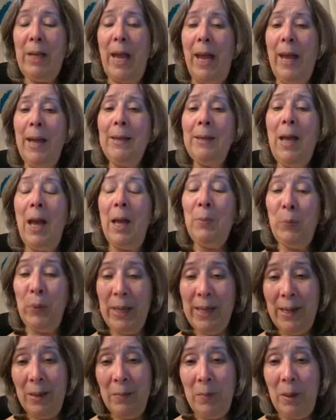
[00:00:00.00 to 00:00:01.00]
And I
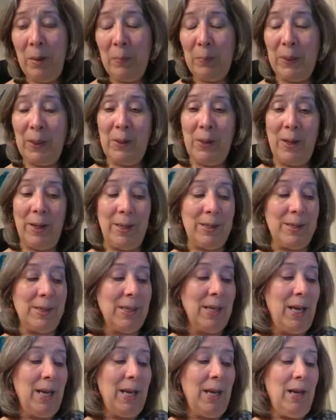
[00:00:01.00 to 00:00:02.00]
bring him up because
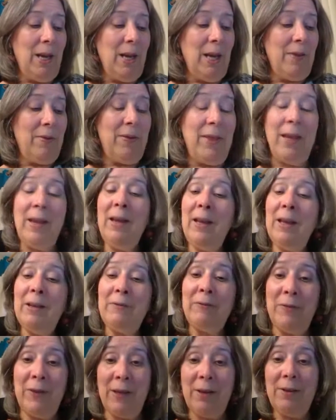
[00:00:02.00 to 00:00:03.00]
they had a
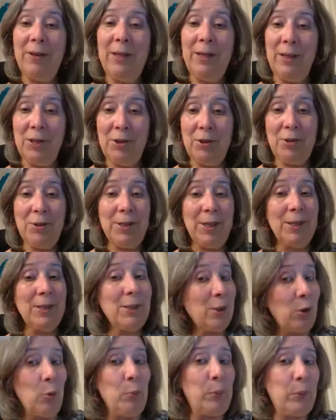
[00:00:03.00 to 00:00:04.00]
very interesting
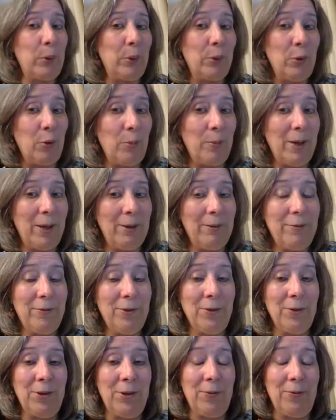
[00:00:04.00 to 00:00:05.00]
soprannome
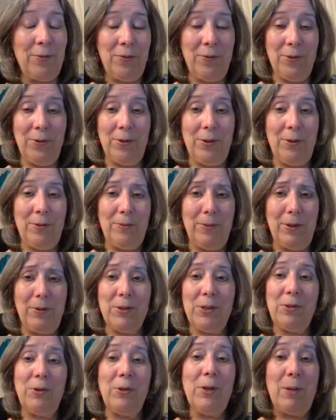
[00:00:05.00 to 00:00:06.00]
for their
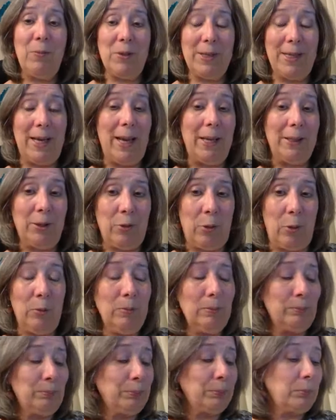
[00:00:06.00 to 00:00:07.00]
surname was Etro,
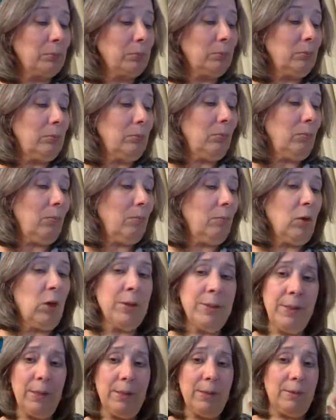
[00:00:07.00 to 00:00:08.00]

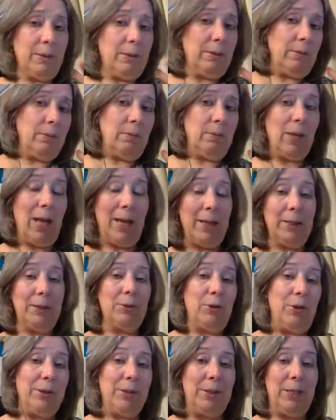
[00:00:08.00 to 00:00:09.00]
because it's not a
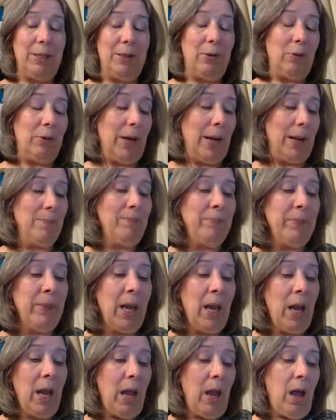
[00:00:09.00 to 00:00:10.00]
Trentino name.
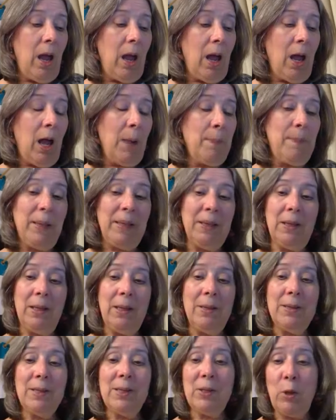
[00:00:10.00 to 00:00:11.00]
But
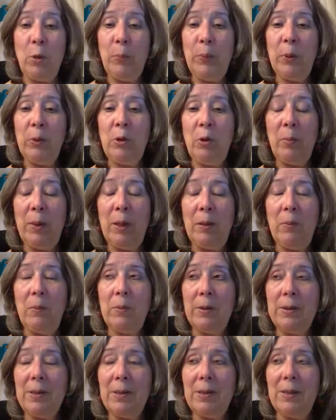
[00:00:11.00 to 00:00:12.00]
his soprannome
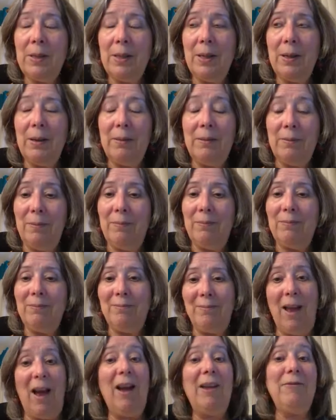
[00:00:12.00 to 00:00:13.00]
was,
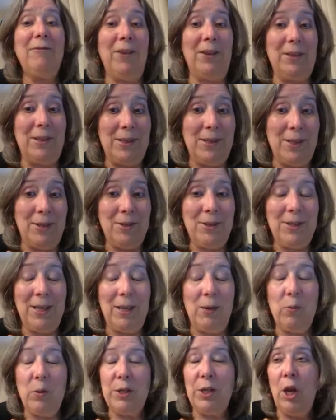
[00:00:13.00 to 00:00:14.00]
I find this
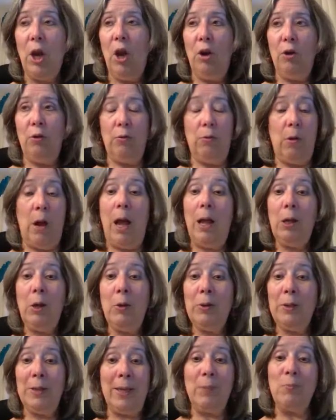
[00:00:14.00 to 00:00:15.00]
interesting, was
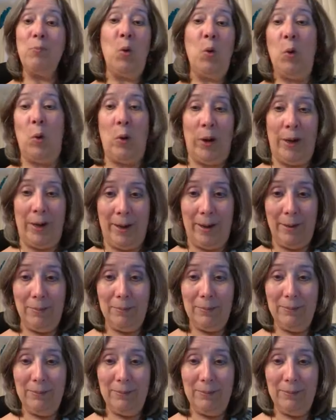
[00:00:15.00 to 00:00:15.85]
Rallo dei Muri.